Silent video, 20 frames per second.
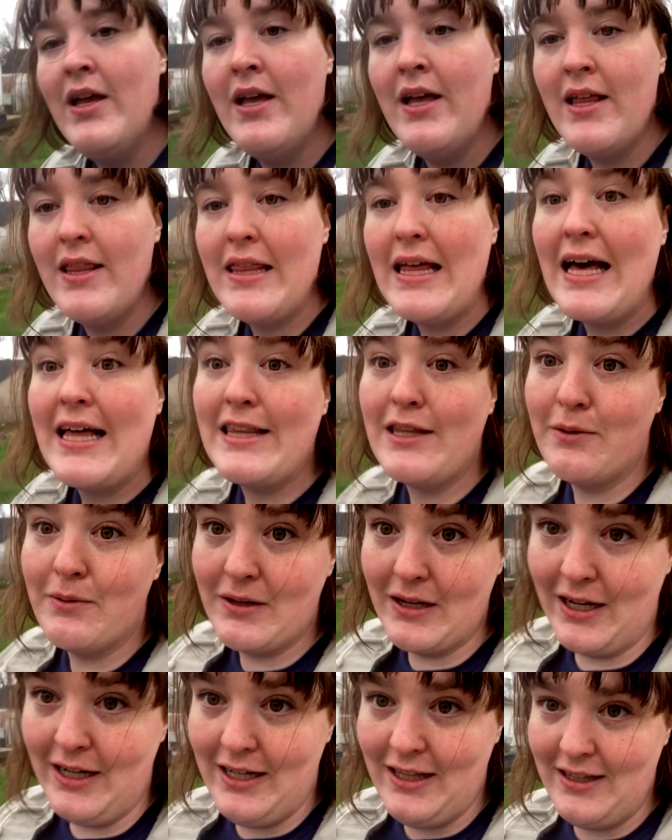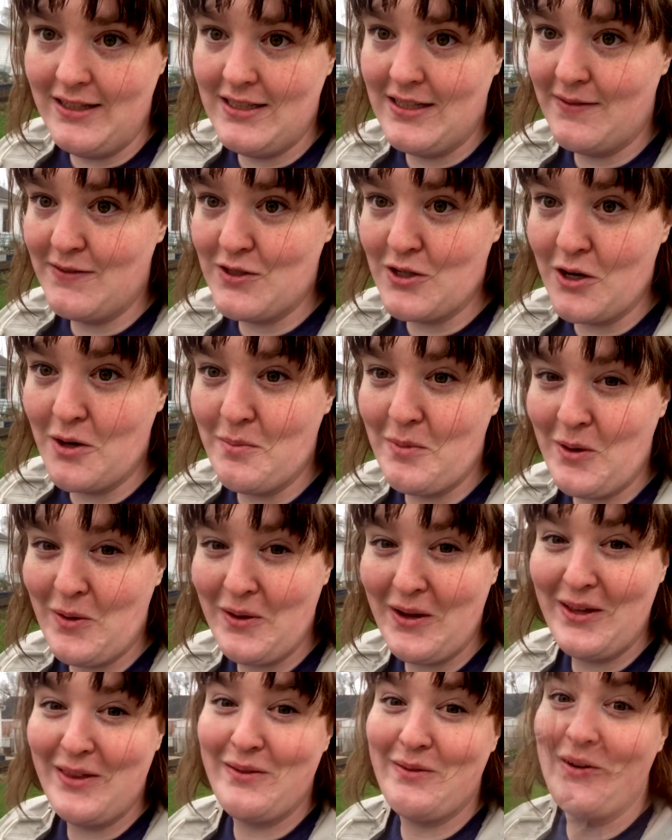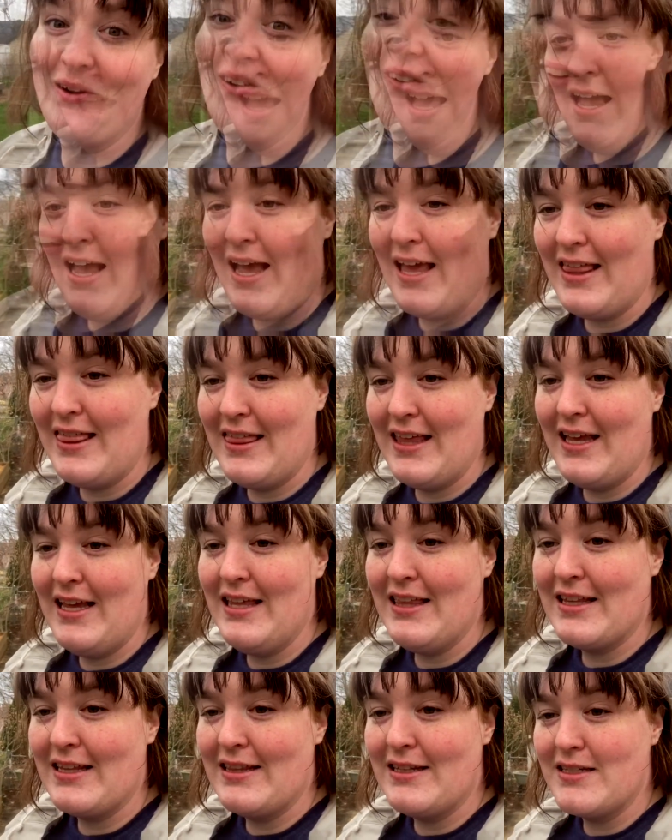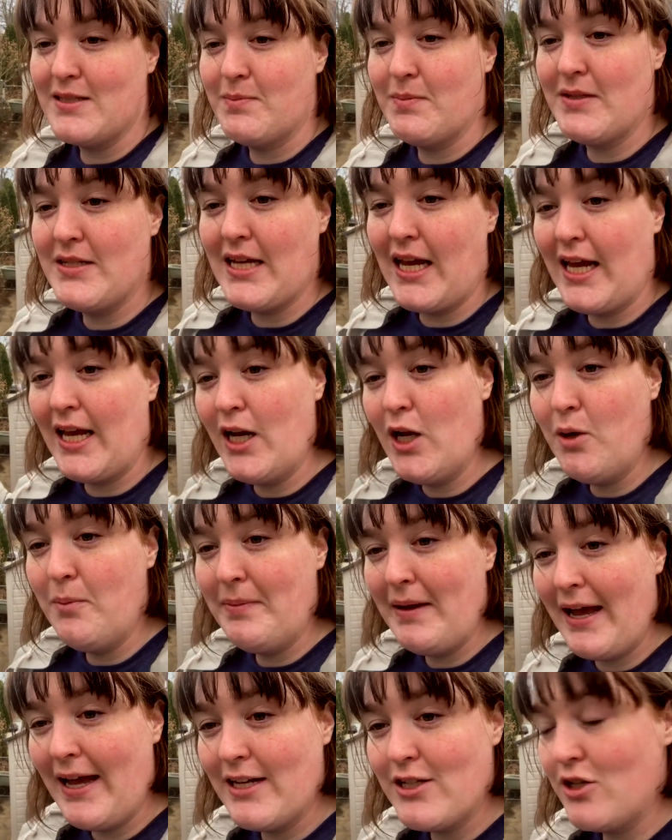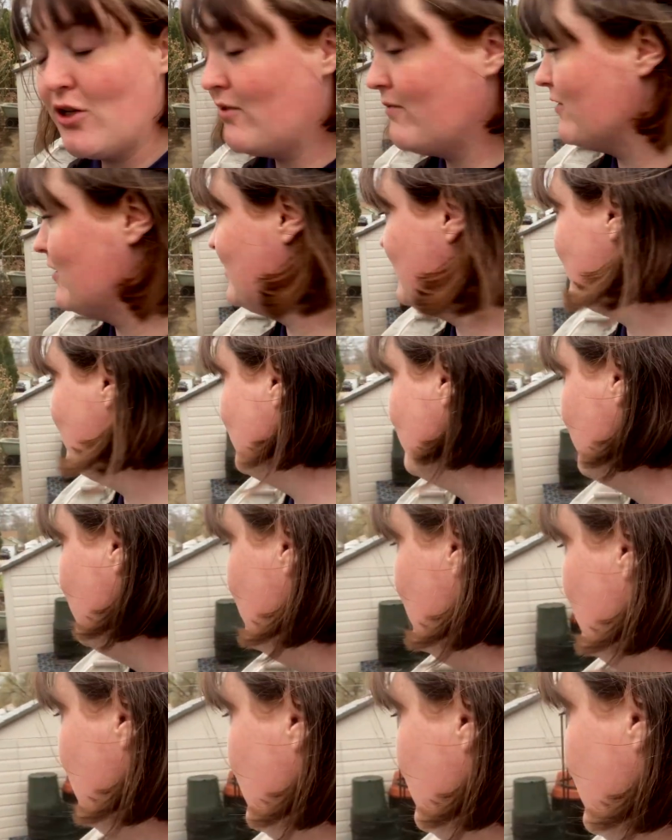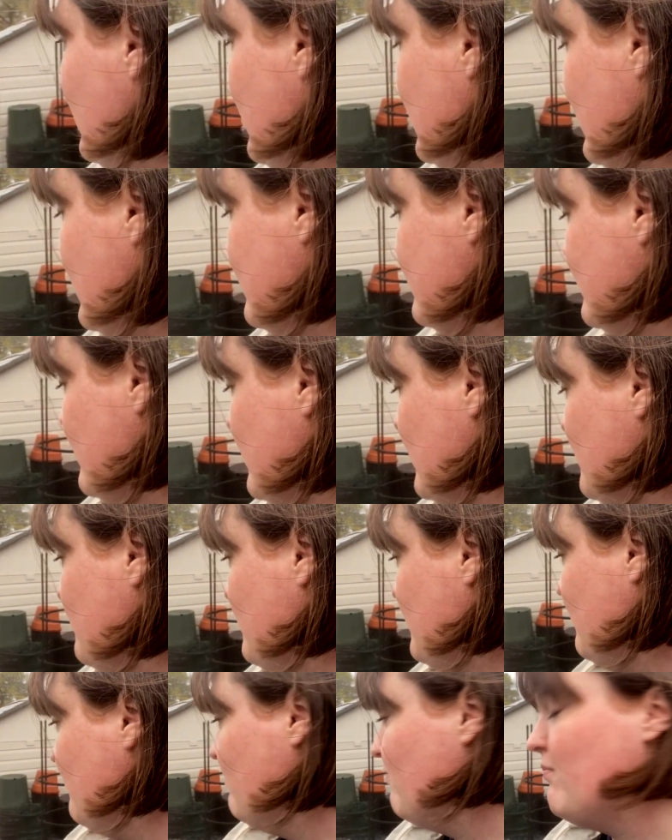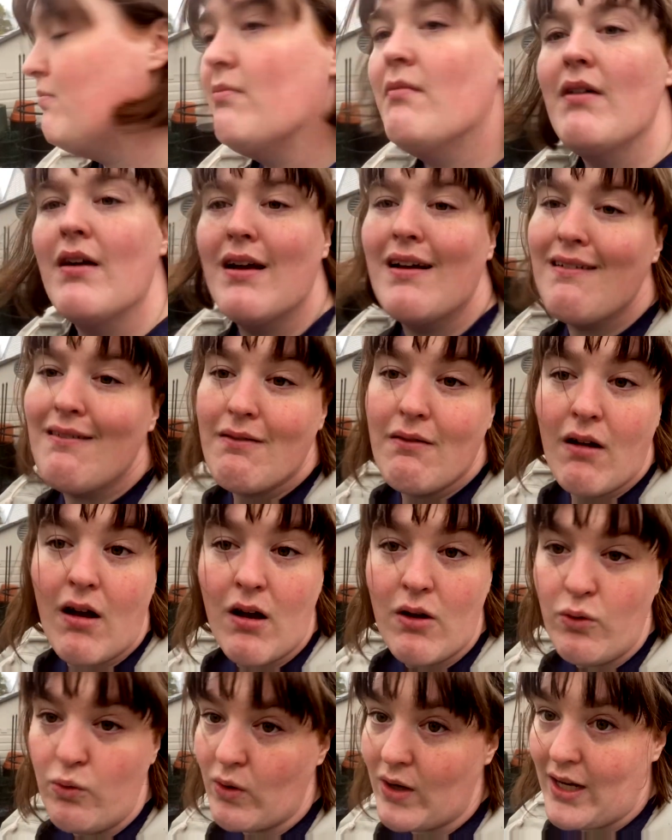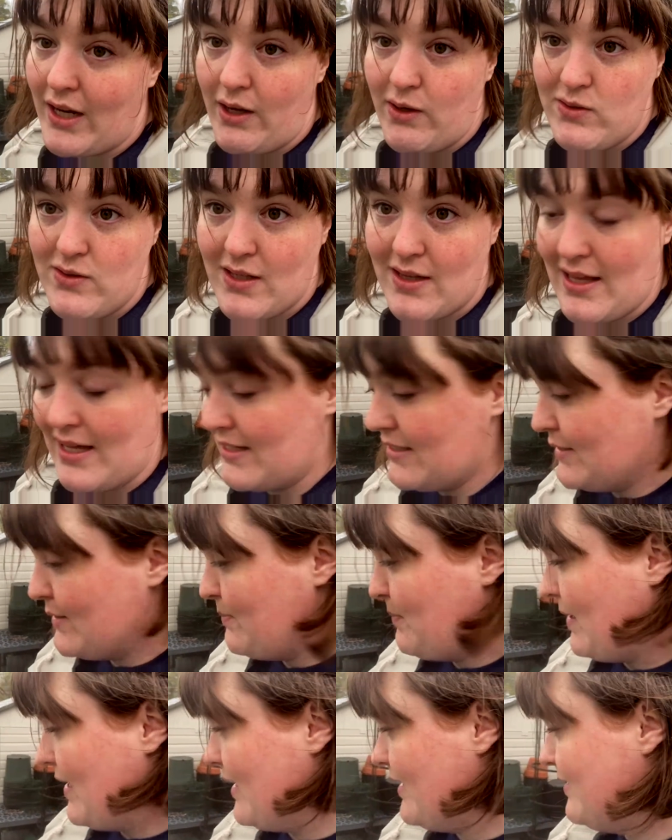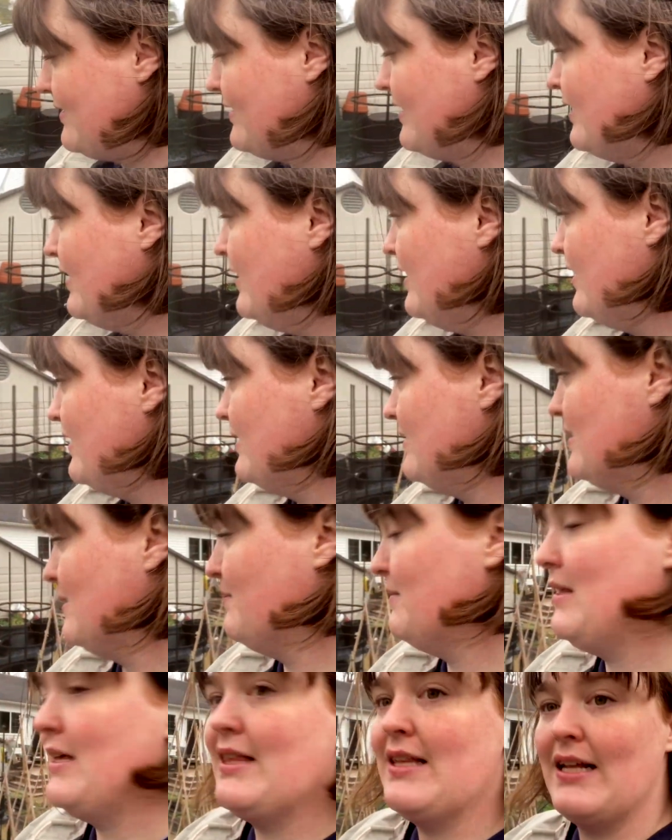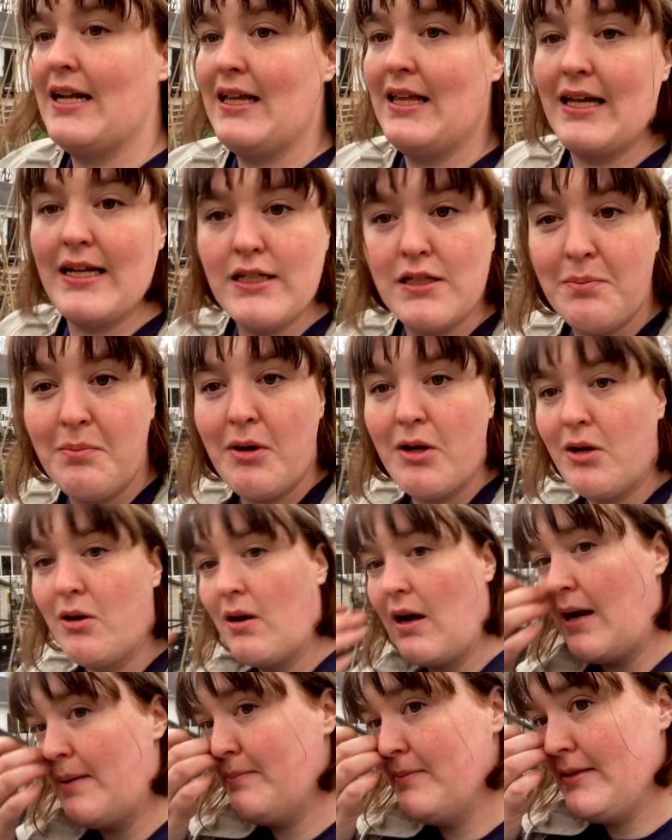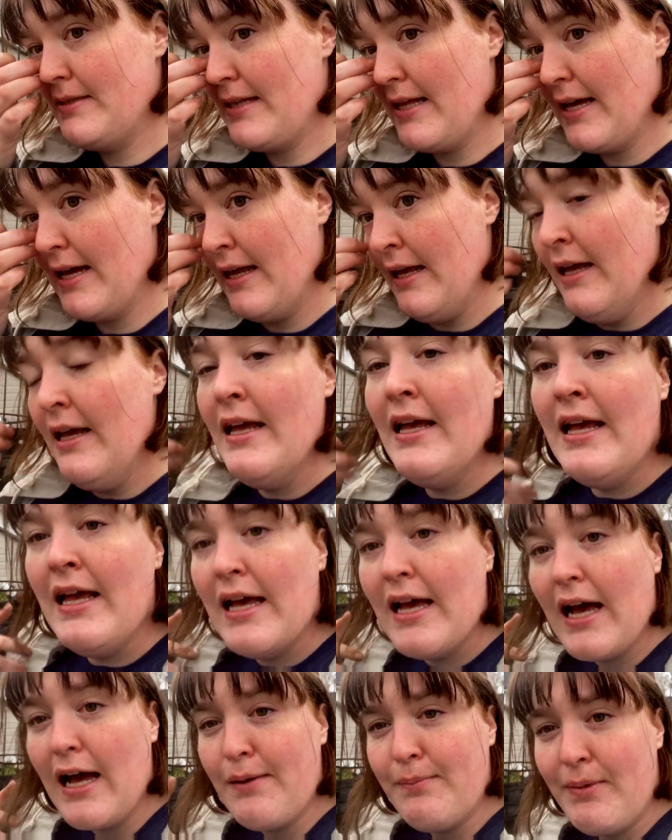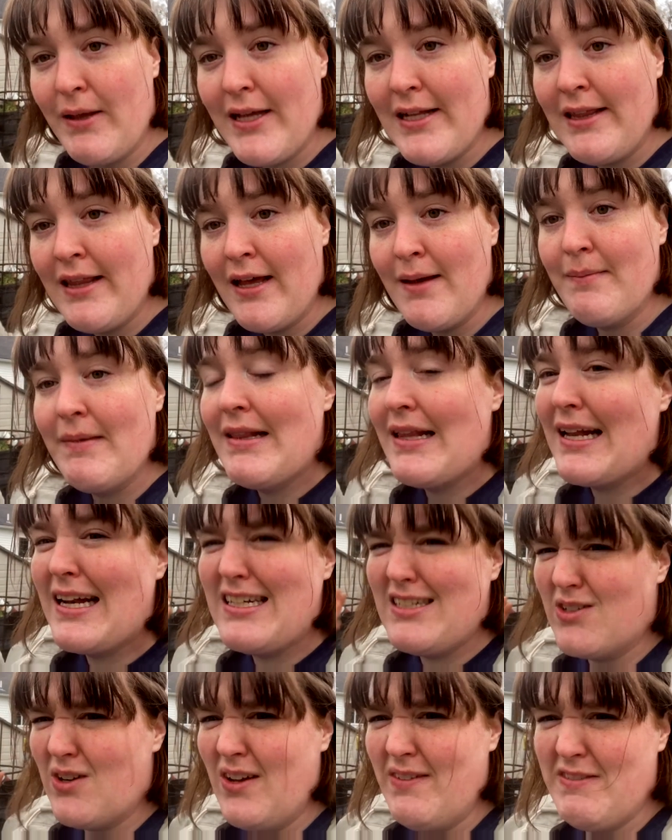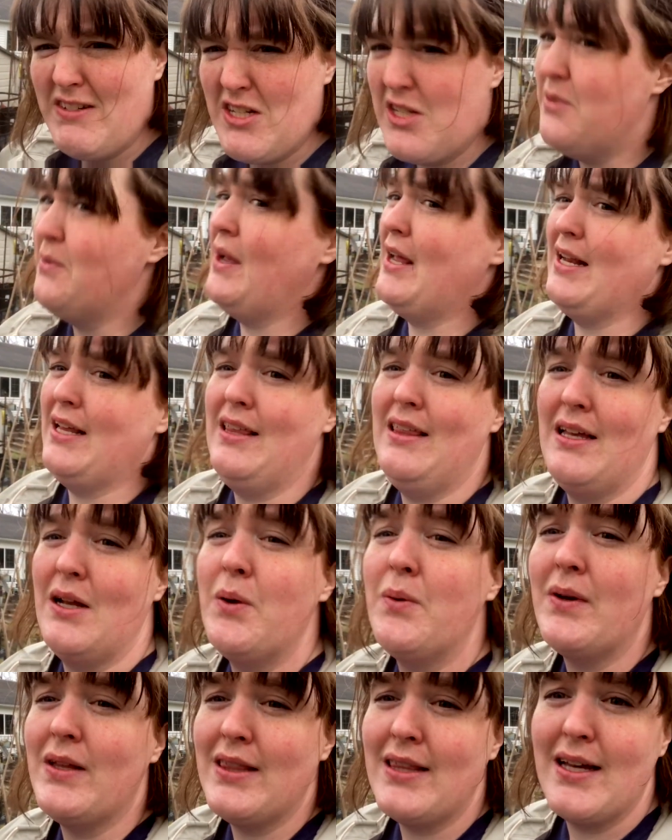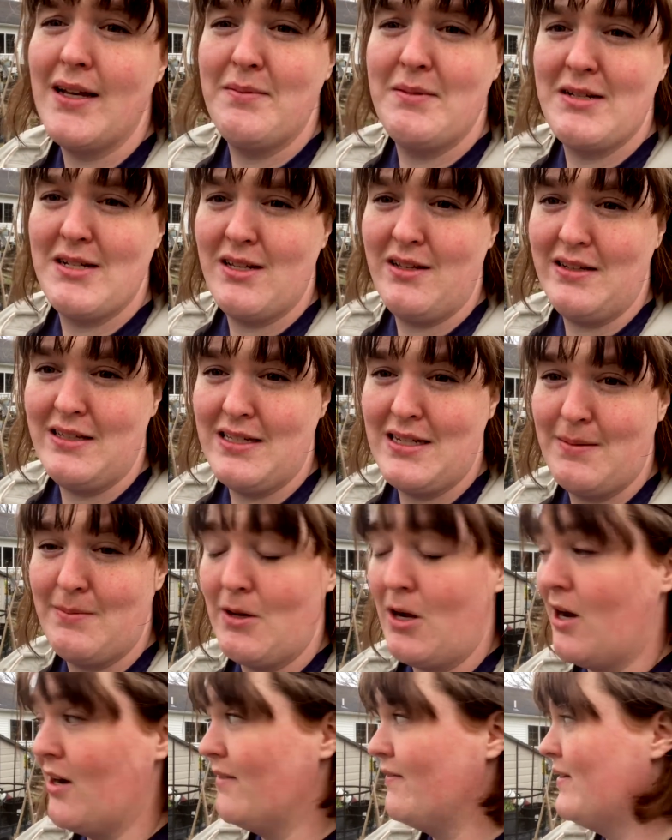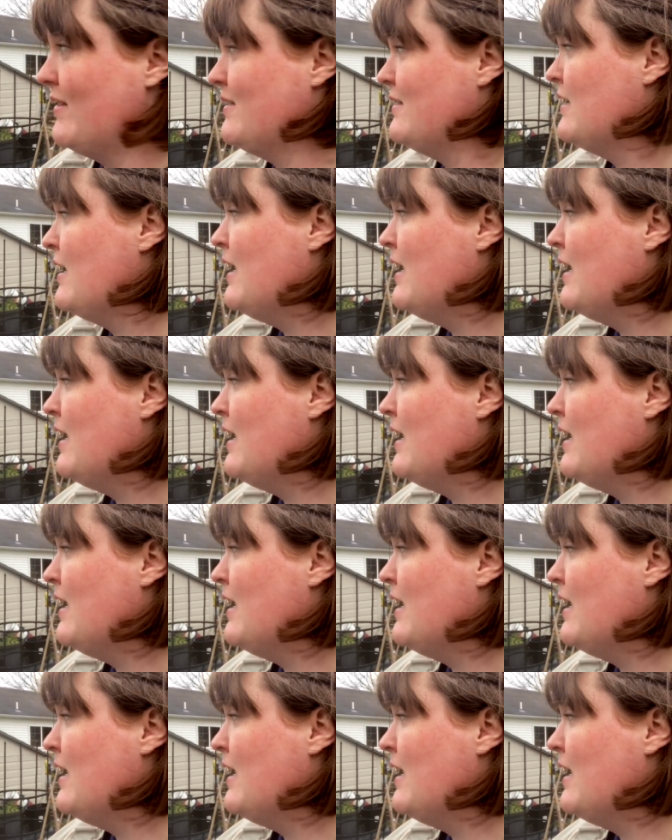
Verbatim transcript: that the ranunculus have started poking through. I think that this potato patch over here is going to be a great use of that space. It's something that I like to put crops that I plant them and then I don't have to do anything with them until it's time to harvest.